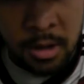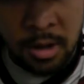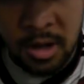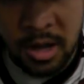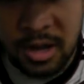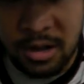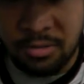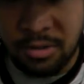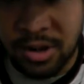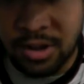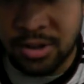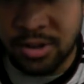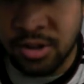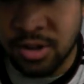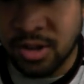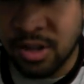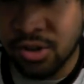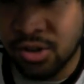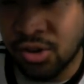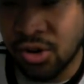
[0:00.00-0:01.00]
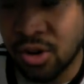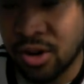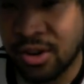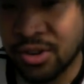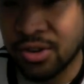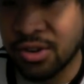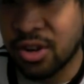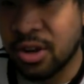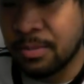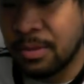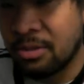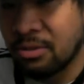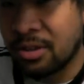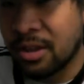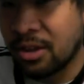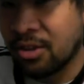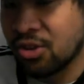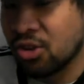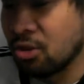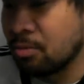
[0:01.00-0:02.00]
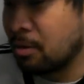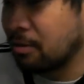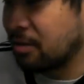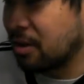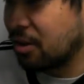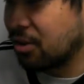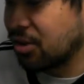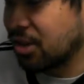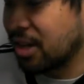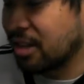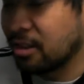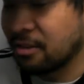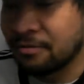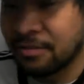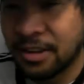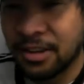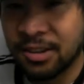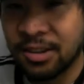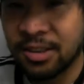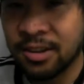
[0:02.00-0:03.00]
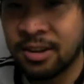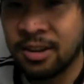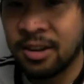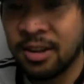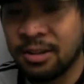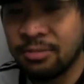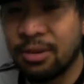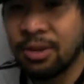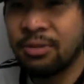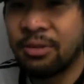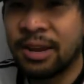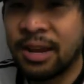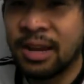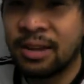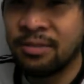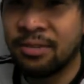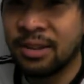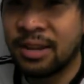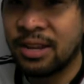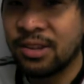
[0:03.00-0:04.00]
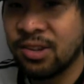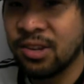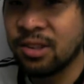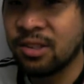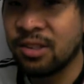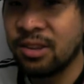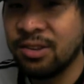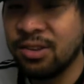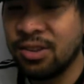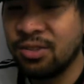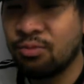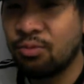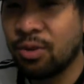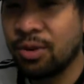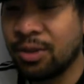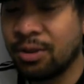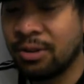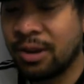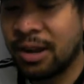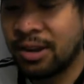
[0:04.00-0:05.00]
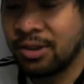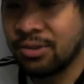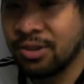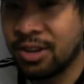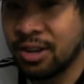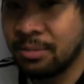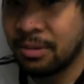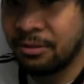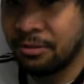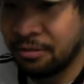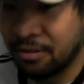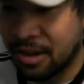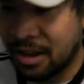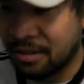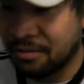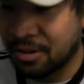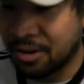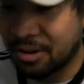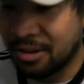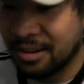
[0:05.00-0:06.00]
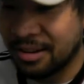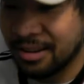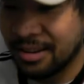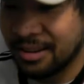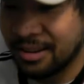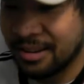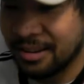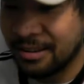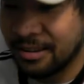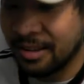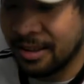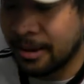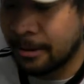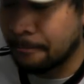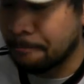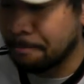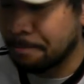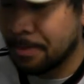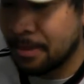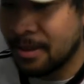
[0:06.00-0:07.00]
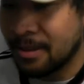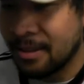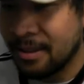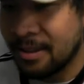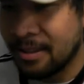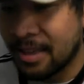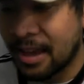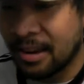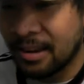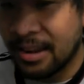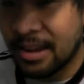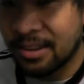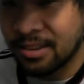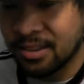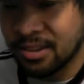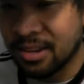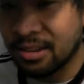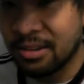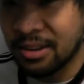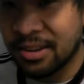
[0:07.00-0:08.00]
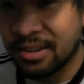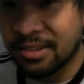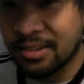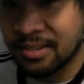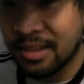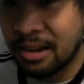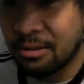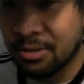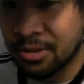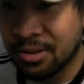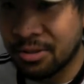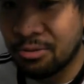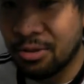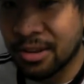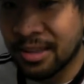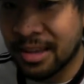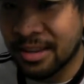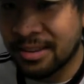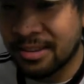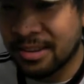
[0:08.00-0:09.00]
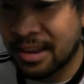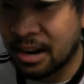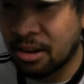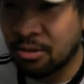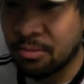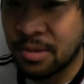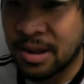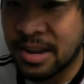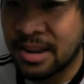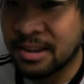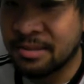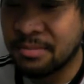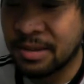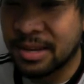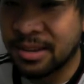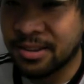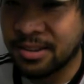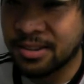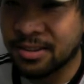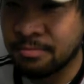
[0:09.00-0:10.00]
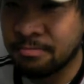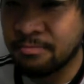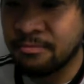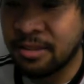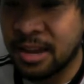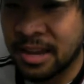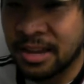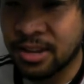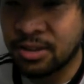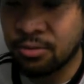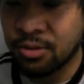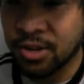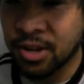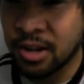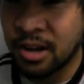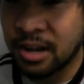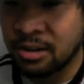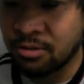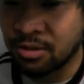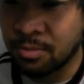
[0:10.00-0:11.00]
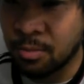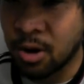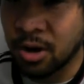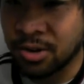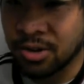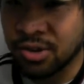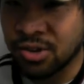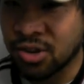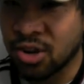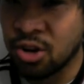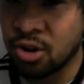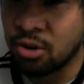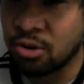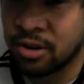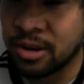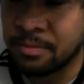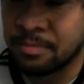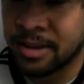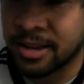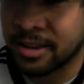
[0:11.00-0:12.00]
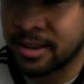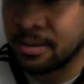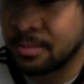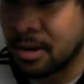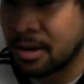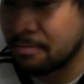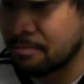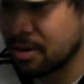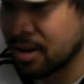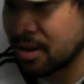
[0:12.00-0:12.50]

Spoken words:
Anyways, the Sharks are going to be without Joe Pavelski. They're facing the Colorado Avalanche, and this is where they're actually going to be favored. Like, that last series, that was the one that scared me because Vegas was hot with Mark Stone and picking him up.